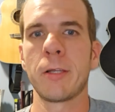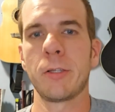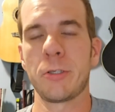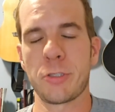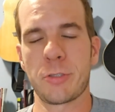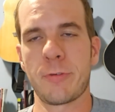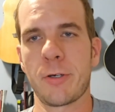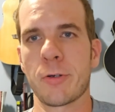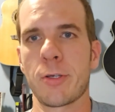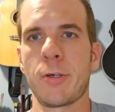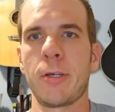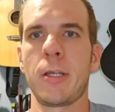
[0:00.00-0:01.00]
Lunges felt
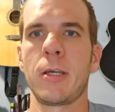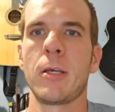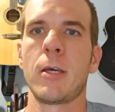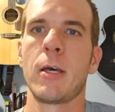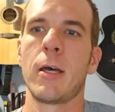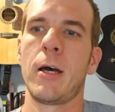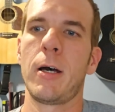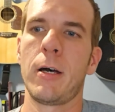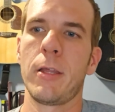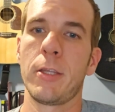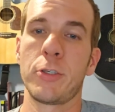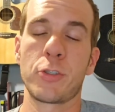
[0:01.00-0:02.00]
good.
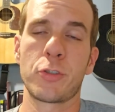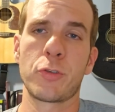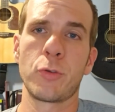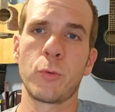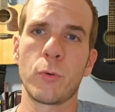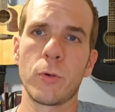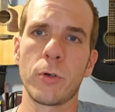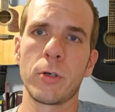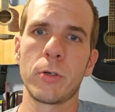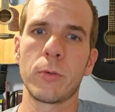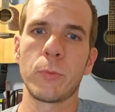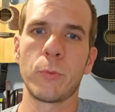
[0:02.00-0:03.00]
The
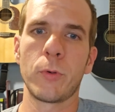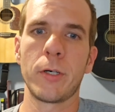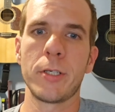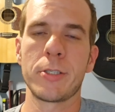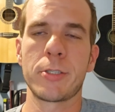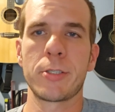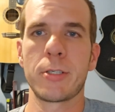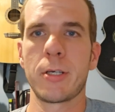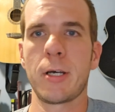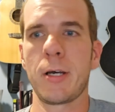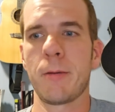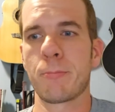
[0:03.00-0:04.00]
store was
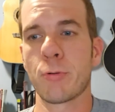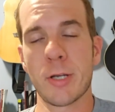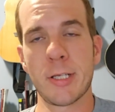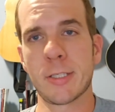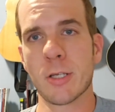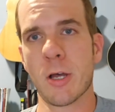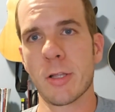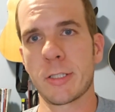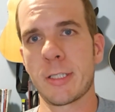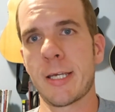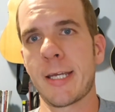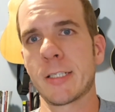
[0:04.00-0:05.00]
pretty solid
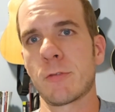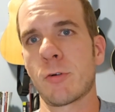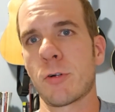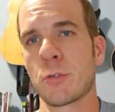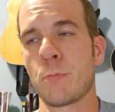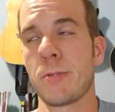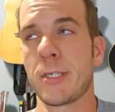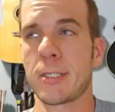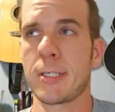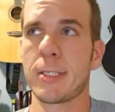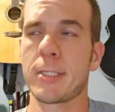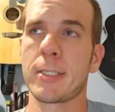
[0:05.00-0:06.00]
today as far as
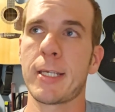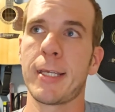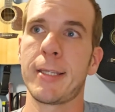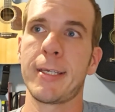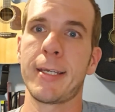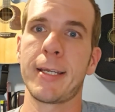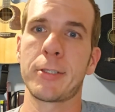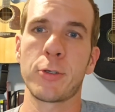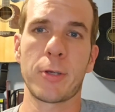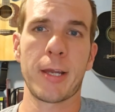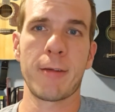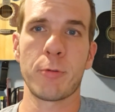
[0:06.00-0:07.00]
business, and then I
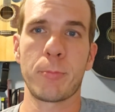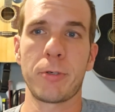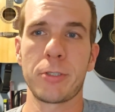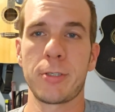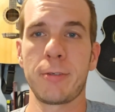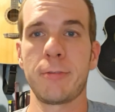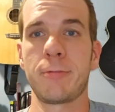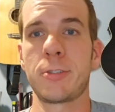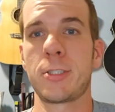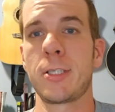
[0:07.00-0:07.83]
took care of a bunch of